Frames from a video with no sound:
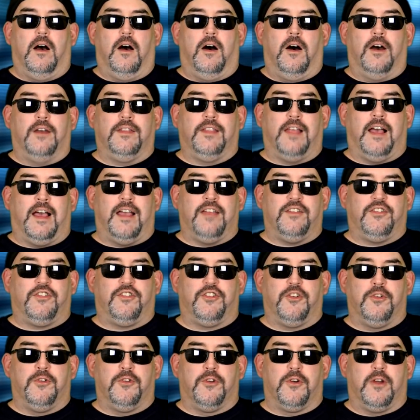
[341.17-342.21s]
Online
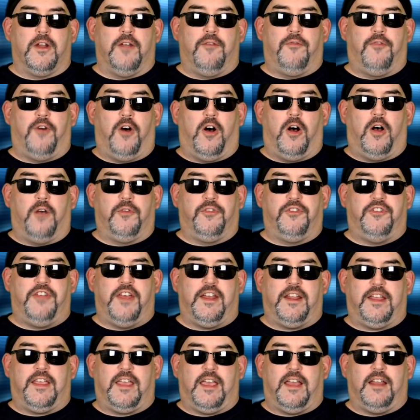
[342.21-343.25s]
shooter Evolve's
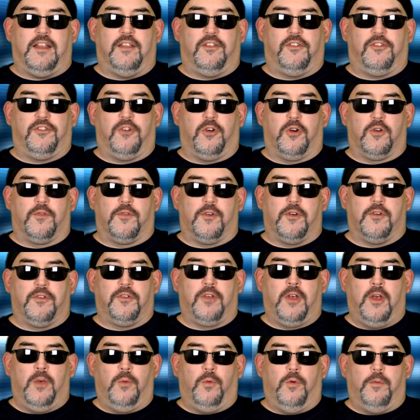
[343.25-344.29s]
dedicated servers
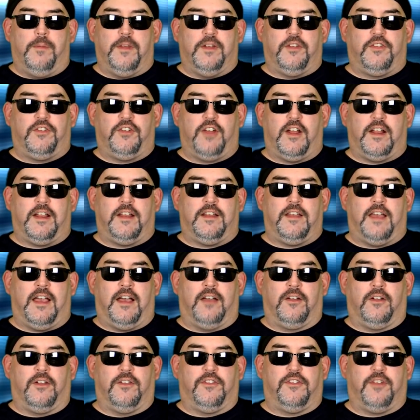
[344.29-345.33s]
will be shutting
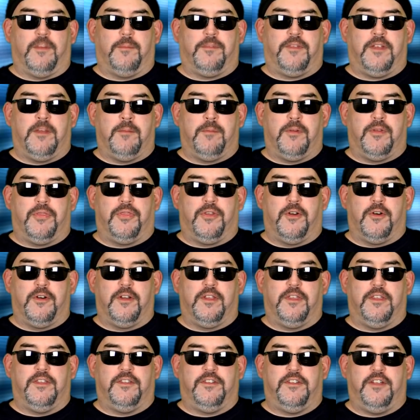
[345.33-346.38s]
down on September 3rd
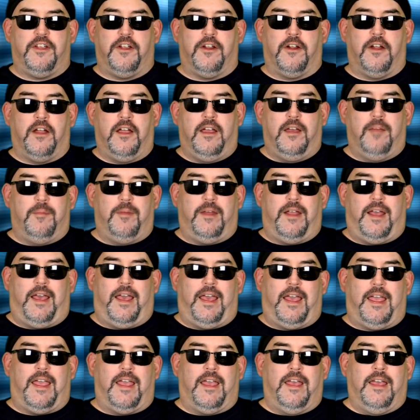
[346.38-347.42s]
of this year. But
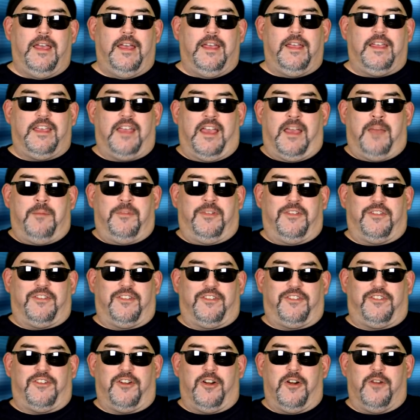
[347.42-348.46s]
hey, games as a
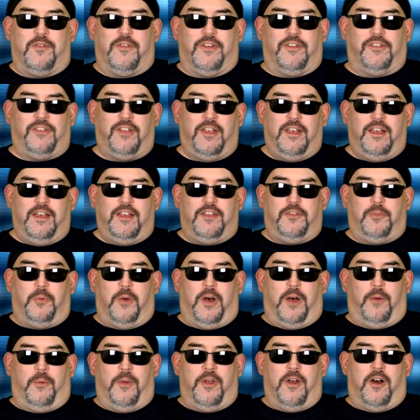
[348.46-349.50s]
service, it's
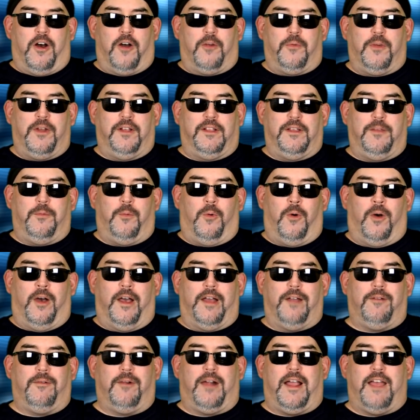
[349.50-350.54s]
what we all really
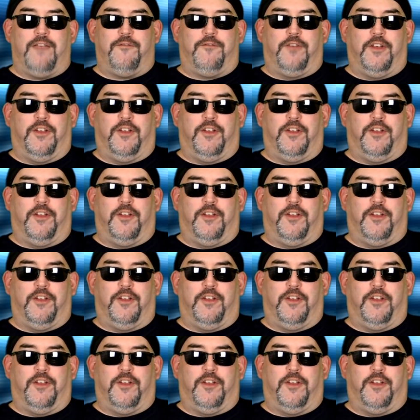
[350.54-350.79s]
want. Right,